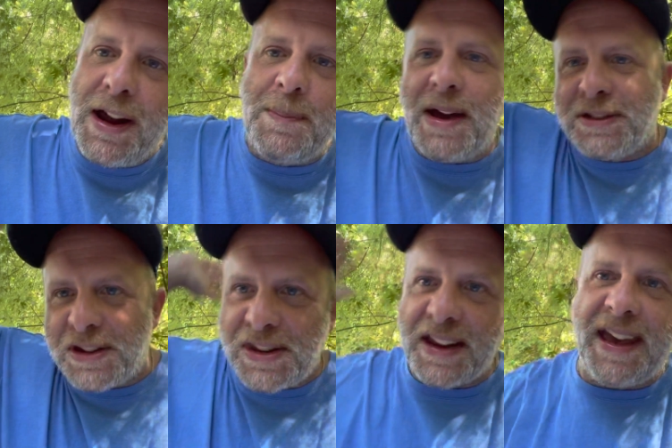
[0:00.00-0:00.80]
about the
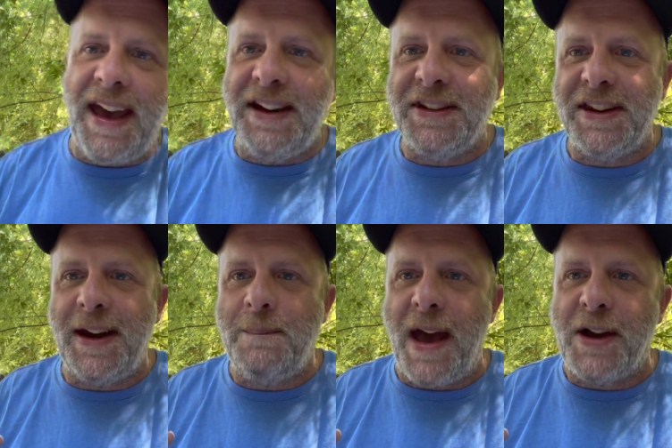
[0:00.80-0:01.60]
cicadas in
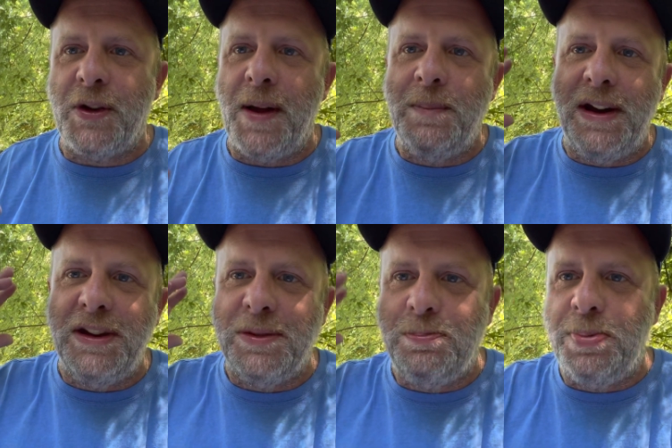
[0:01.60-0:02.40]
the background, but it
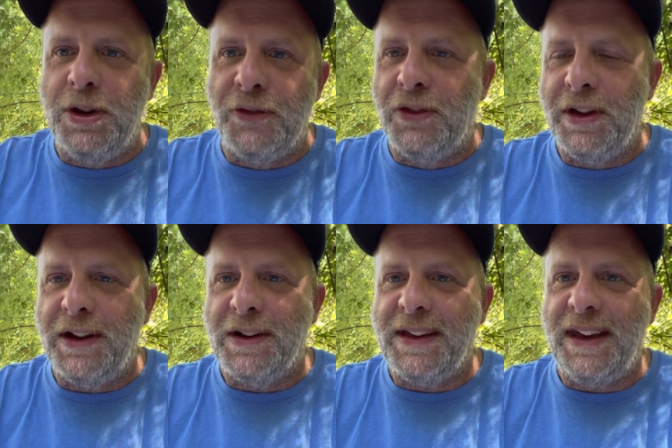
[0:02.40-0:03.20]
is beautiful
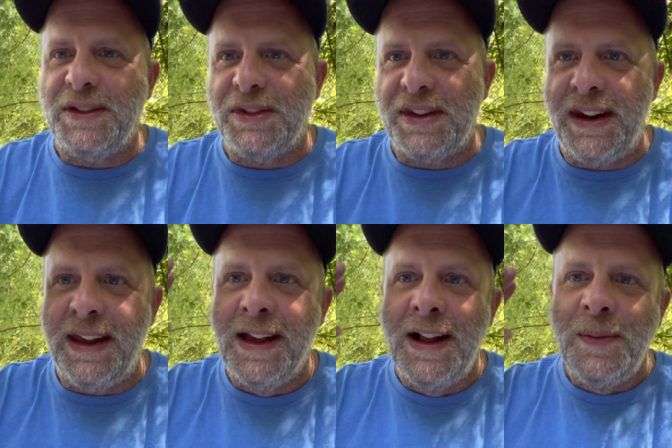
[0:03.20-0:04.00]
here in Kansas City,
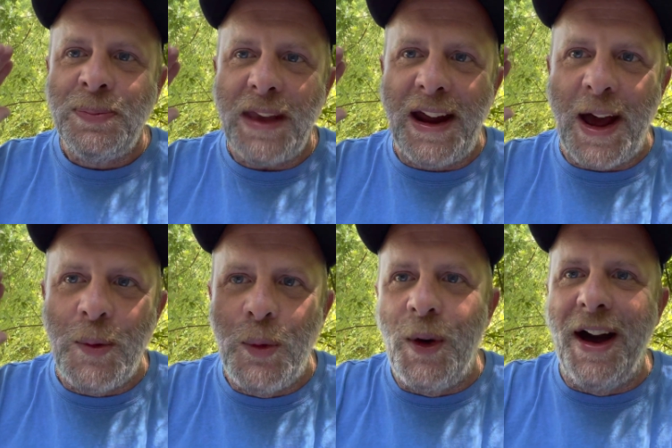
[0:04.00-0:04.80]
and I
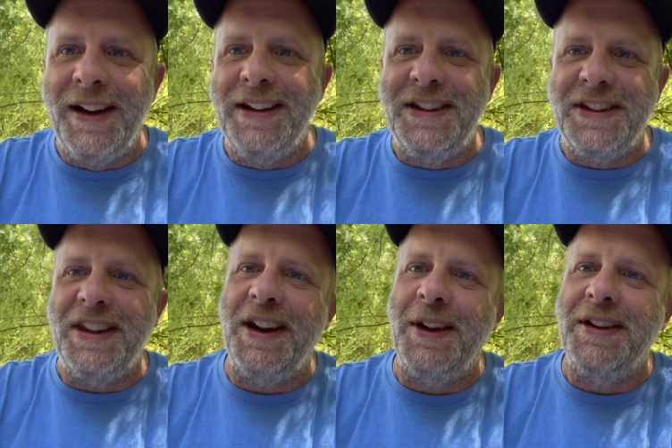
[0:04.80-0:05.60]
wanted to
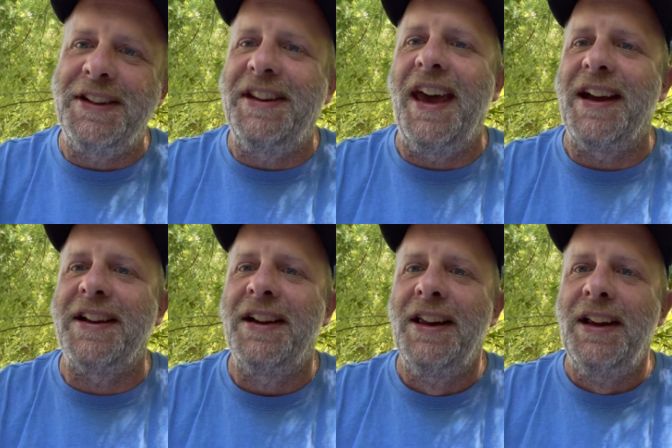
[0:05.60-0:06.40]
sit on the deck
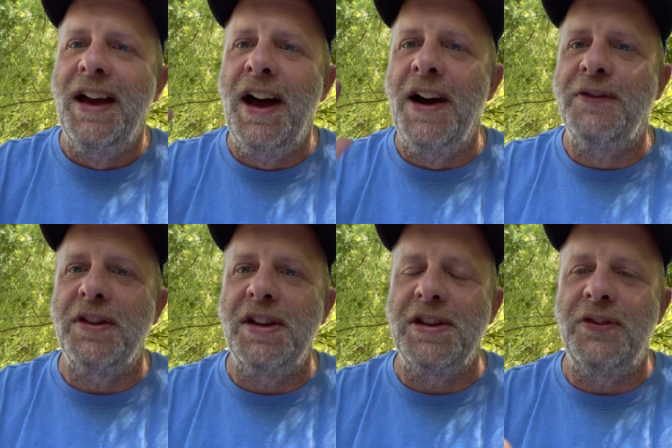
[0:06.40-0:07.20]
uh, for
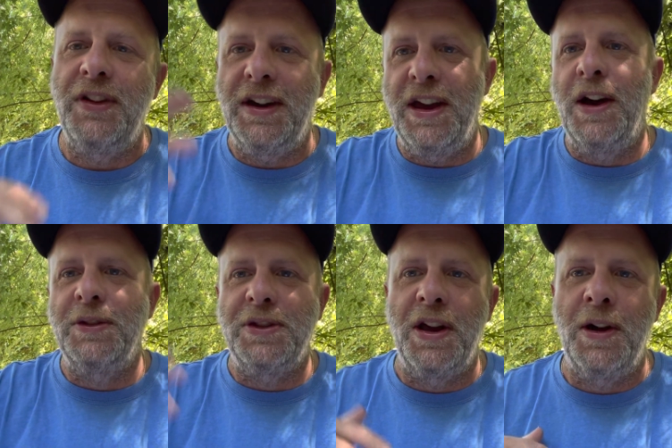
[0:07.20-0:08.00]
this video,
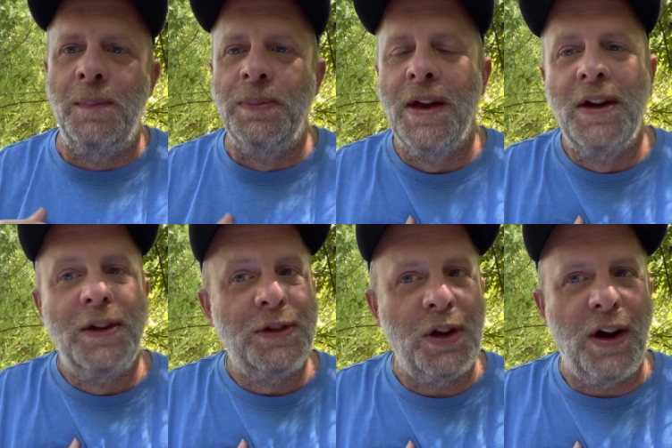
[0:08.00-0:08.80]
so
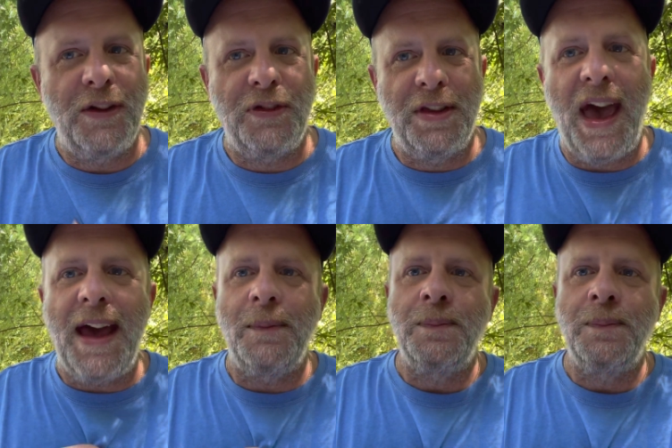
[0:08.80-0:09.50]
sorry for that.